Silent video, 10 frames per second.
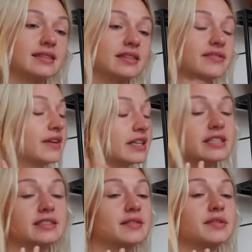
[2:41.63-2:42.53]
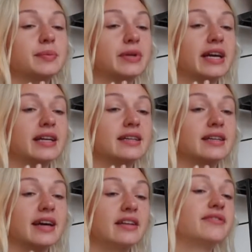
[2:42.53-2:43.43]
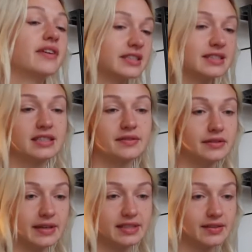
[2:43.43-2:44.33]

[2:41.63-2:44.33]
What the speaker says: the functions of the brain and the functions of the rest of